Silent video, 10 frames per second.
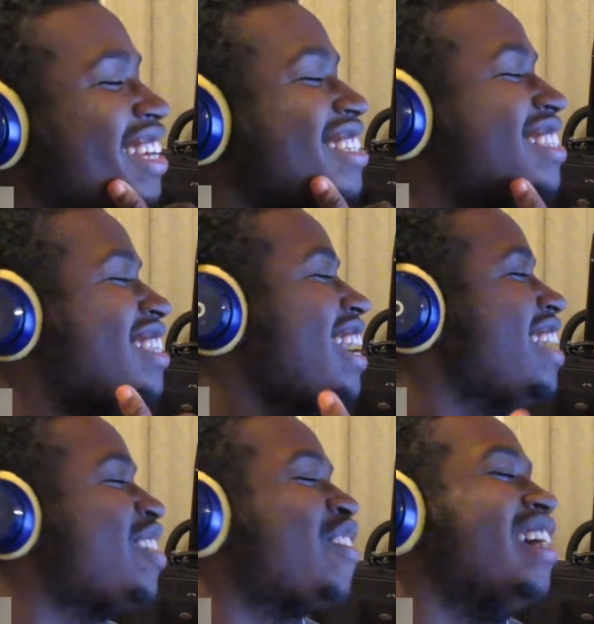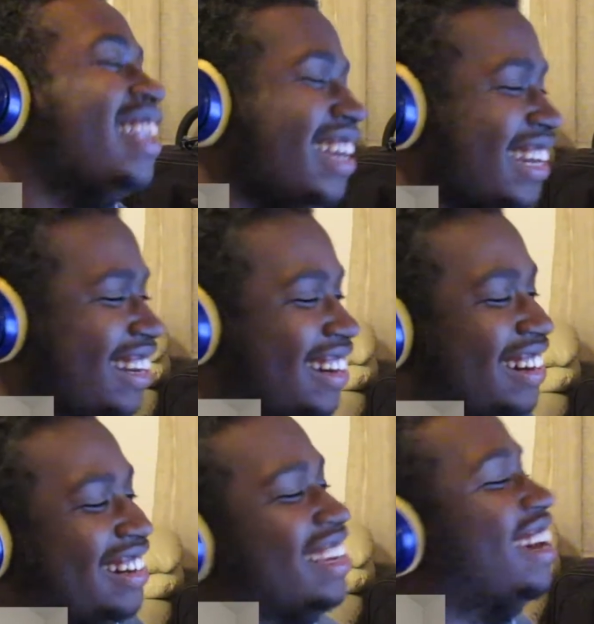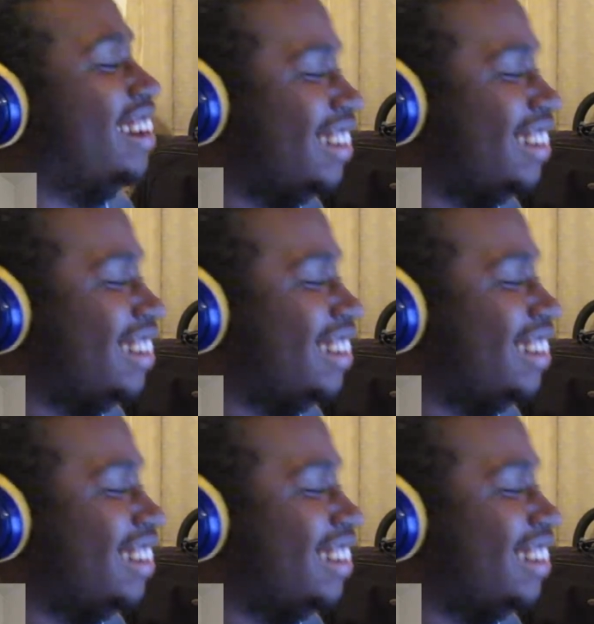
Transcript: Stay grilling her, yo.